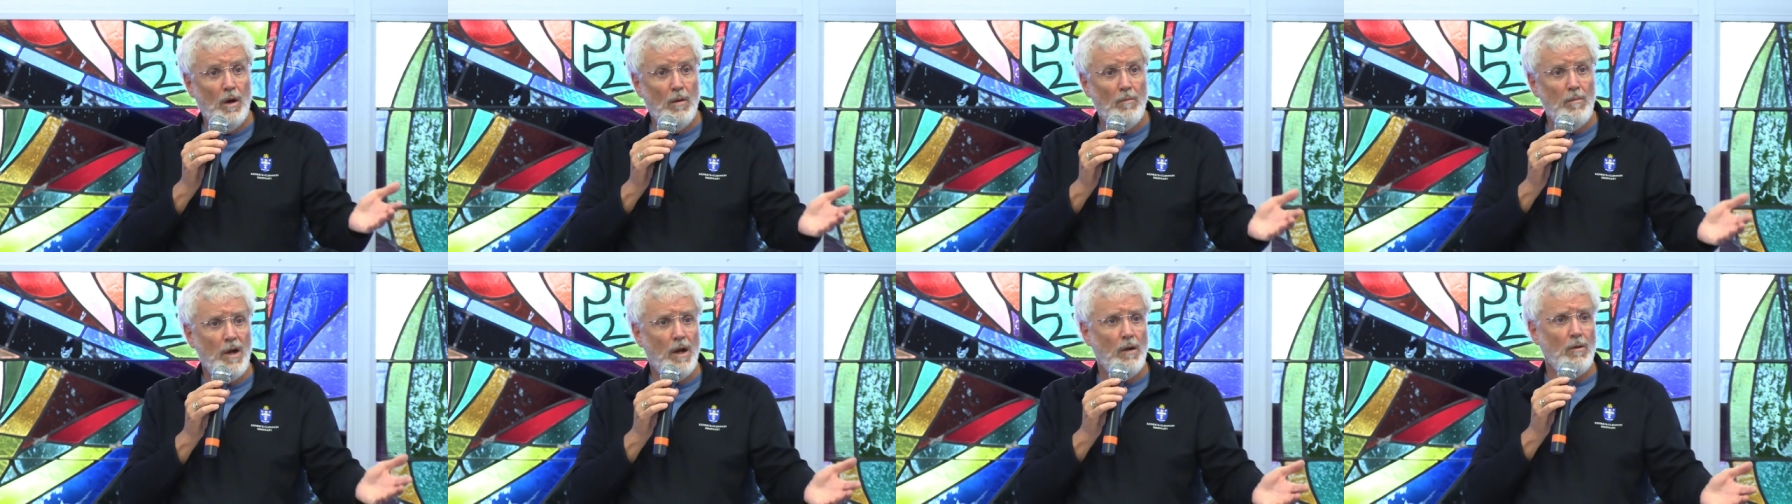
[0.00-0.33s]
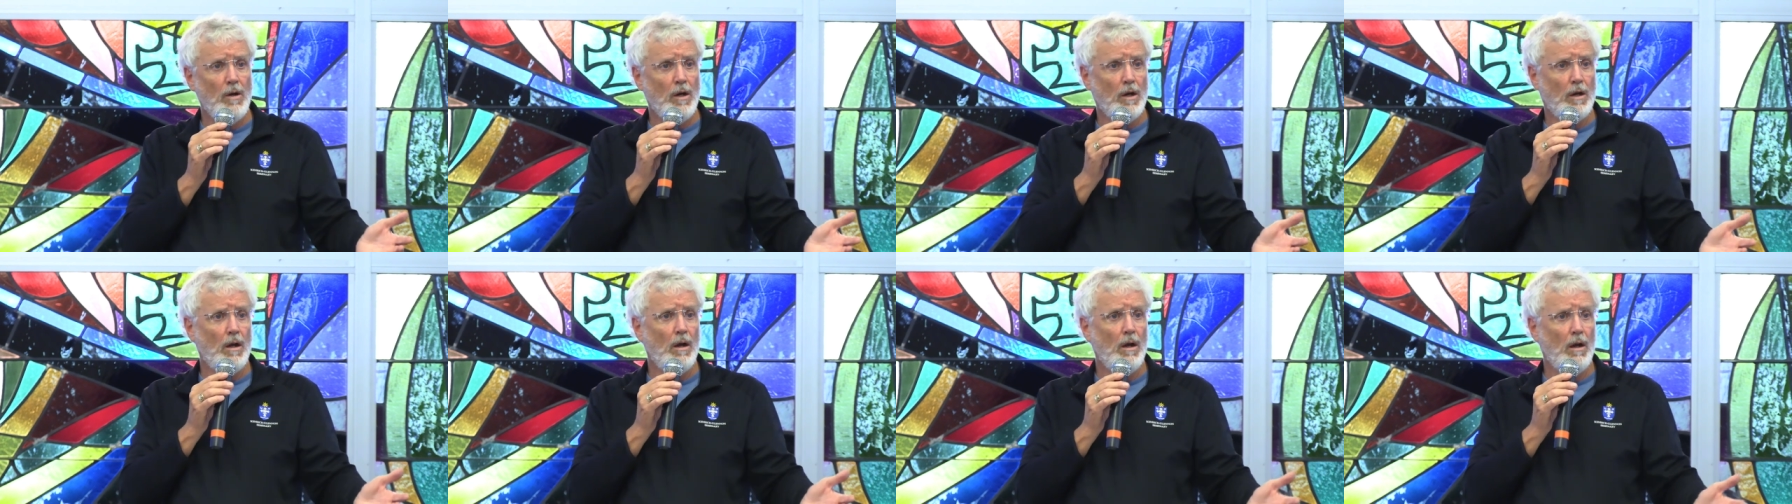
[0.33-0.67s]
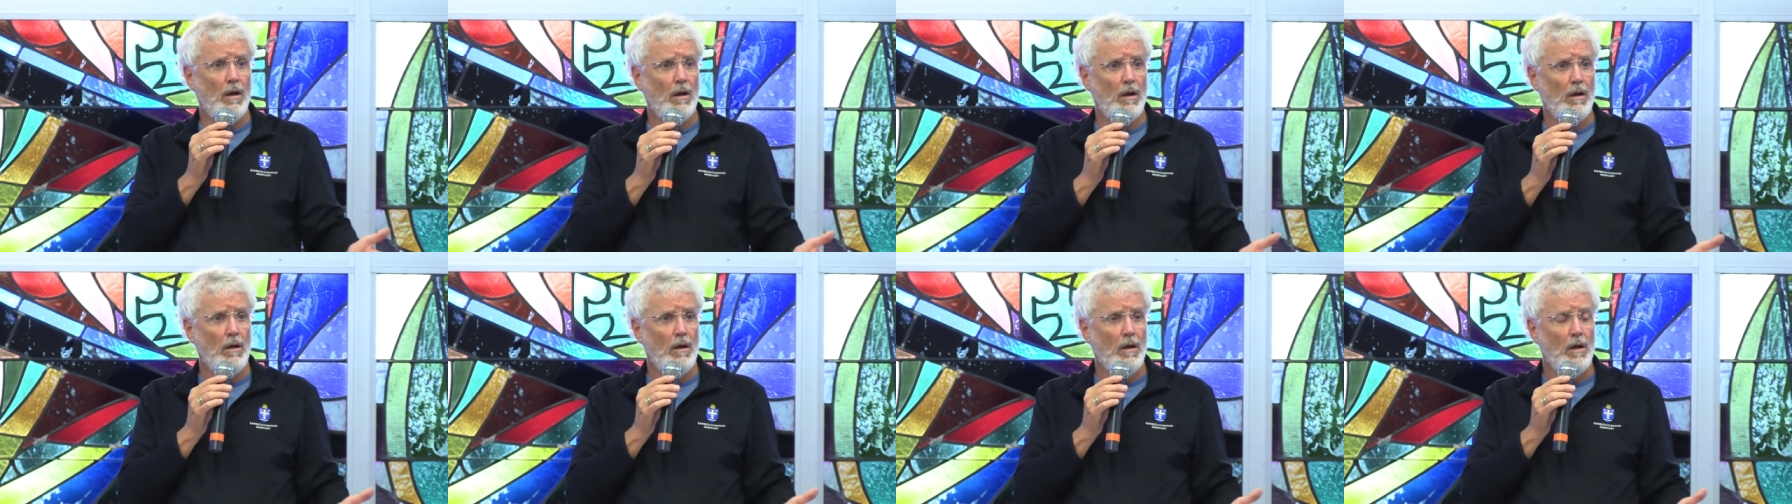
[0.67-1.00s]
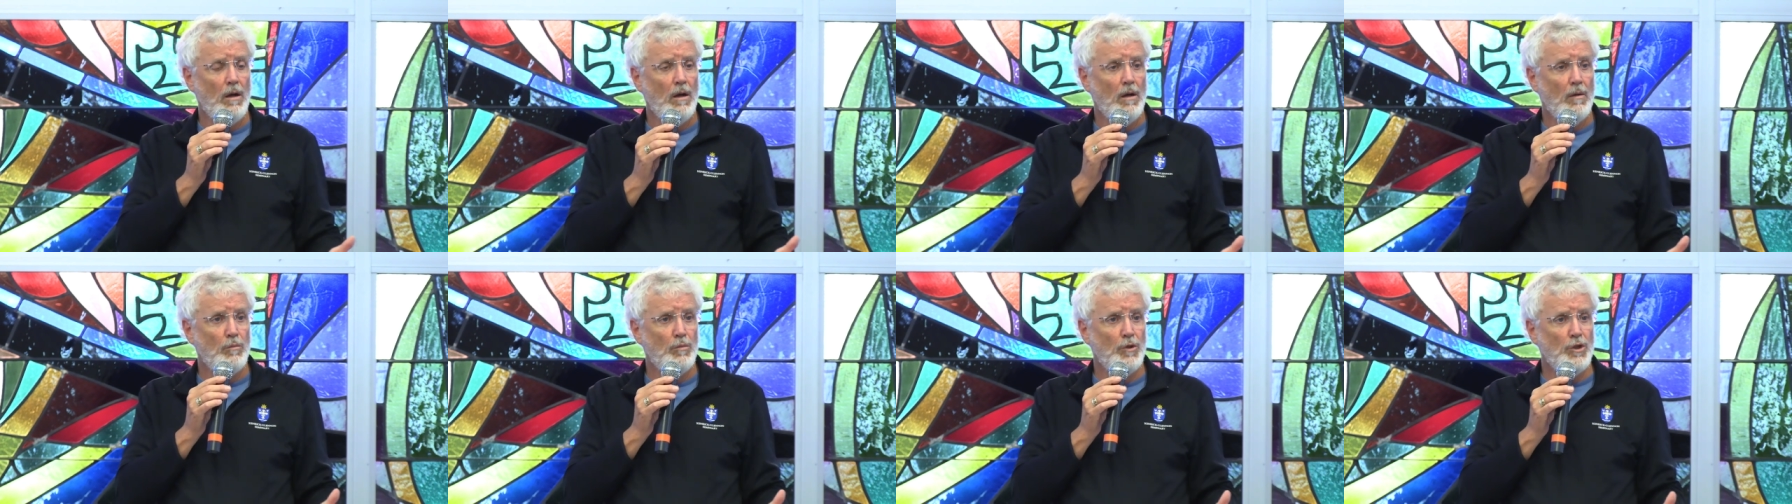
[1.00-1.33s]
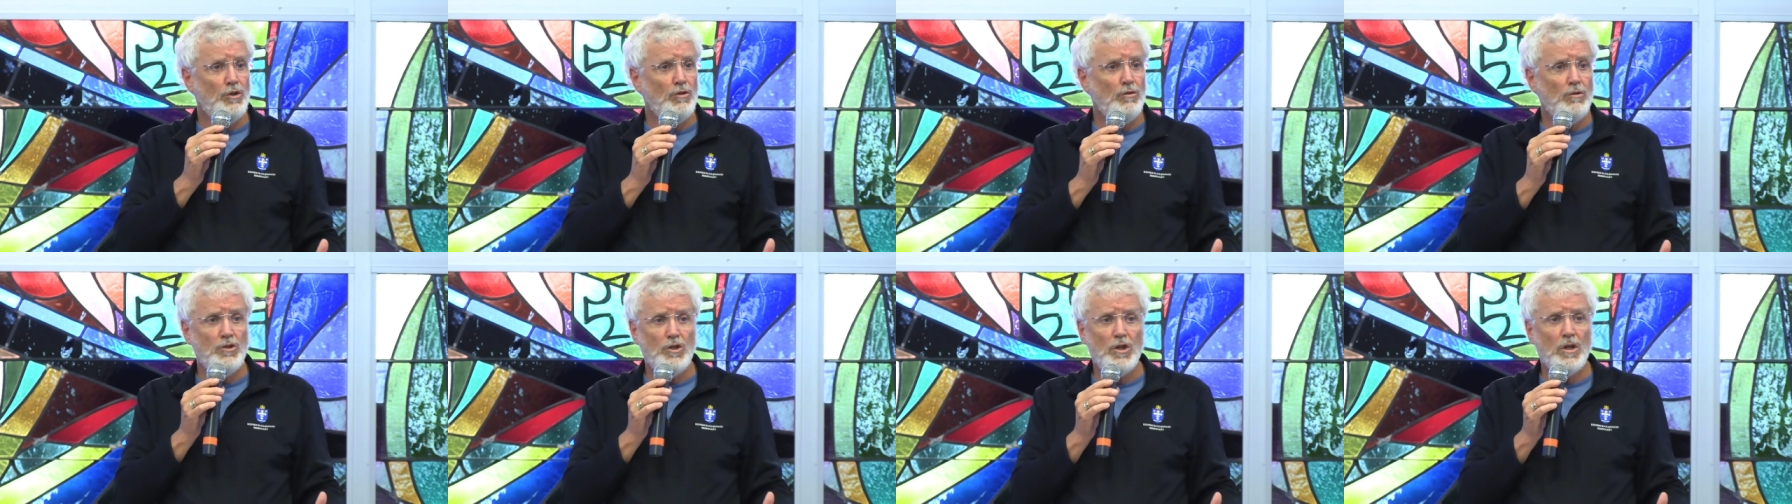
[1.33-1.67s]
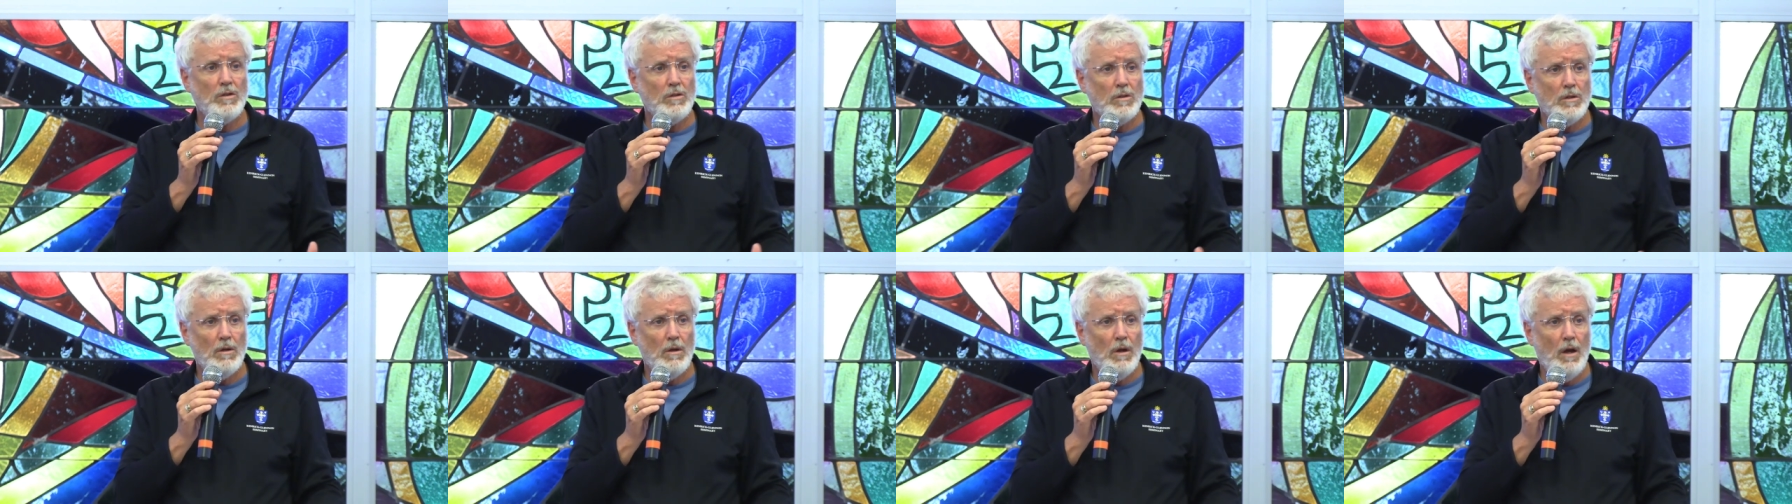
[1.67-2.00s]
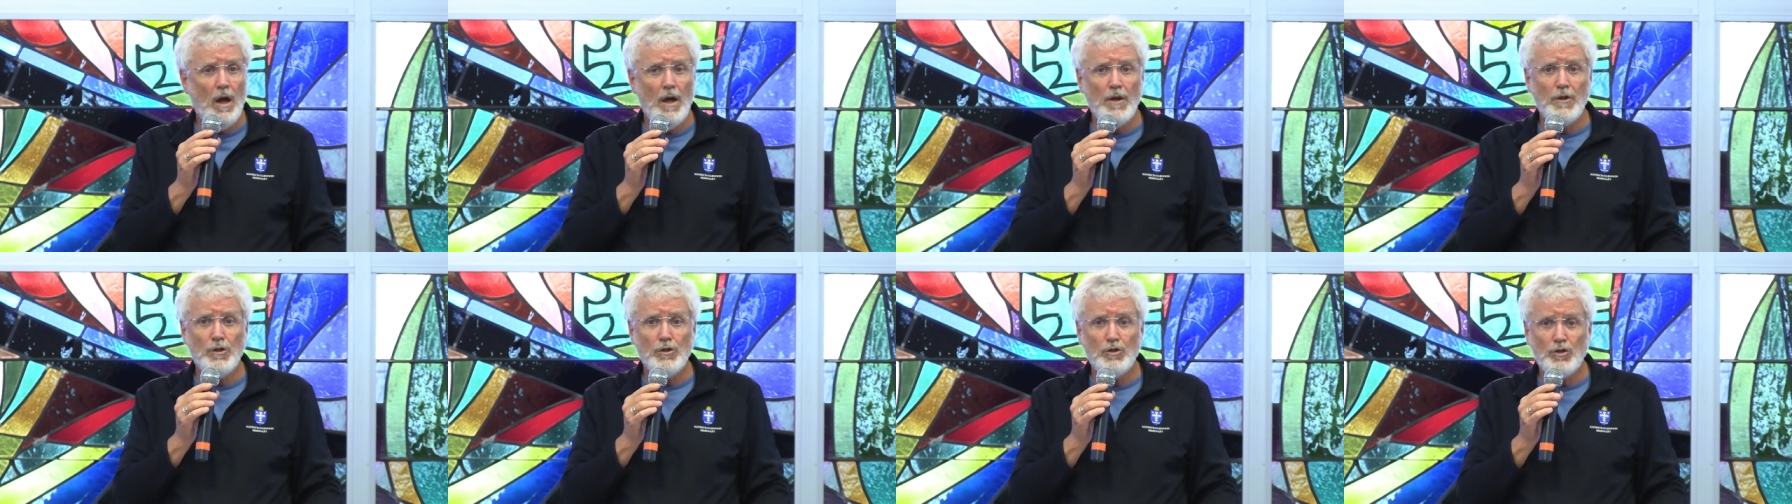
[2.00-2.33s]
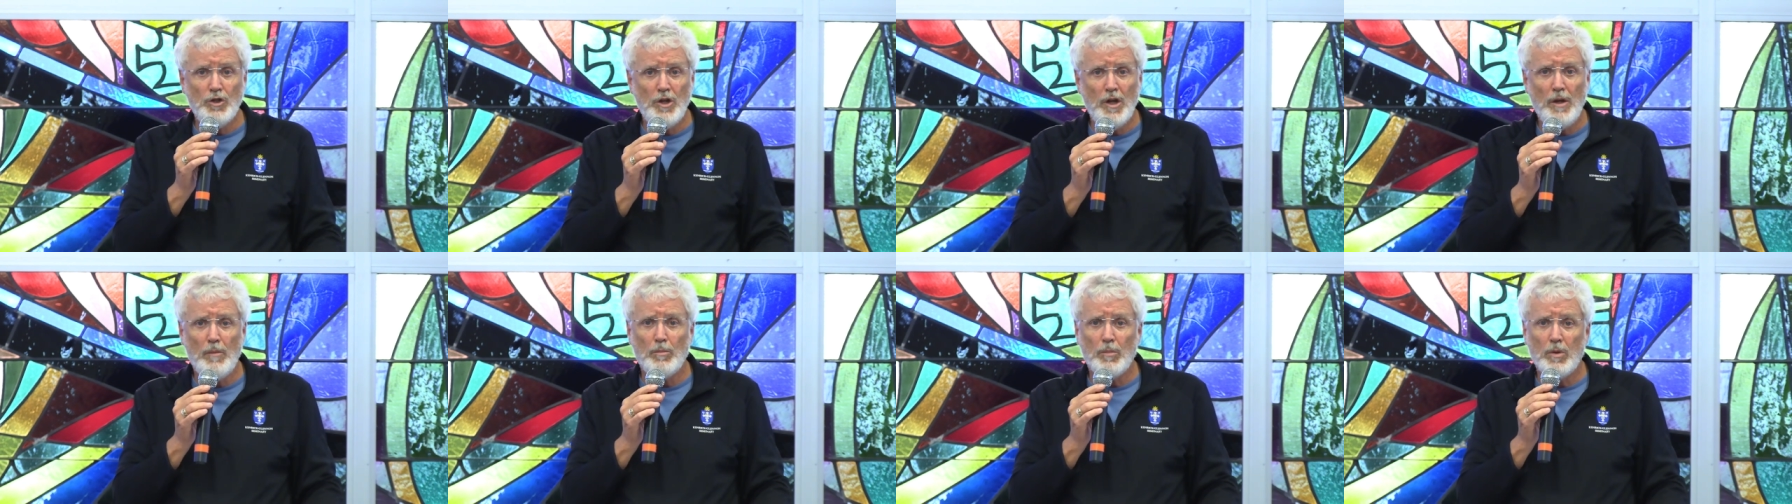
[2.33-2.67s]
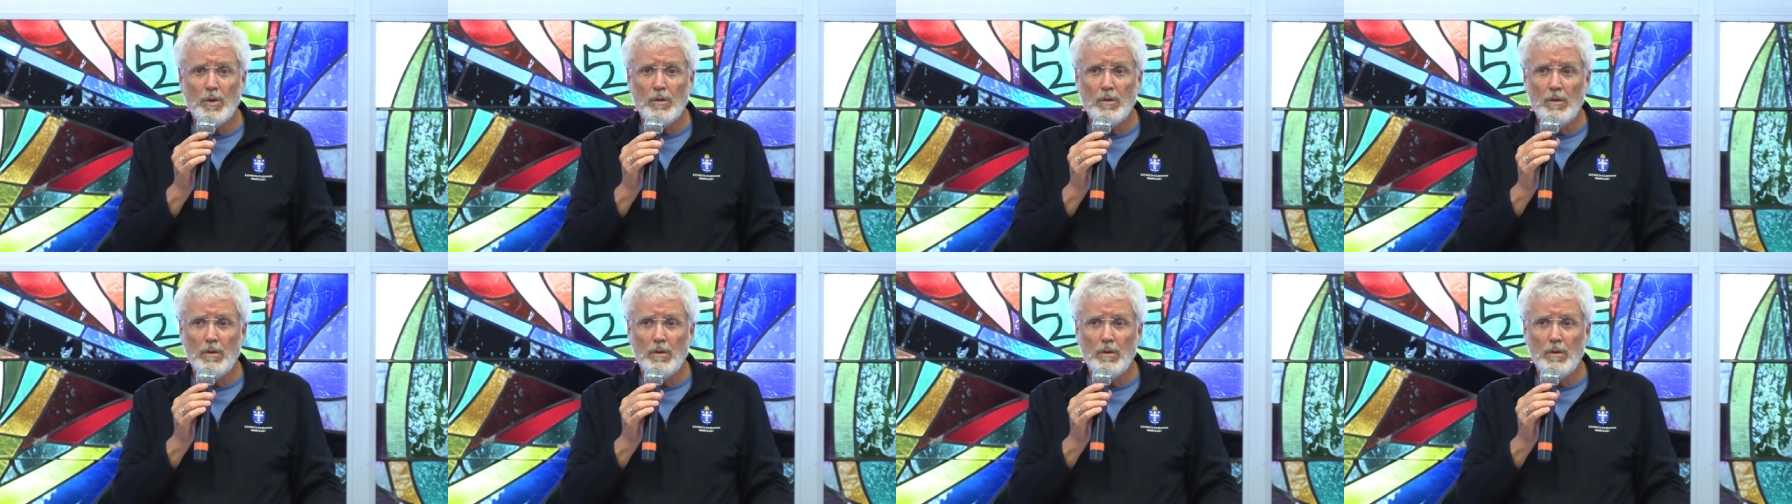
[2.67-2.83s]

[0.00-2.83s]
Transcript: America, but you're just on a ship.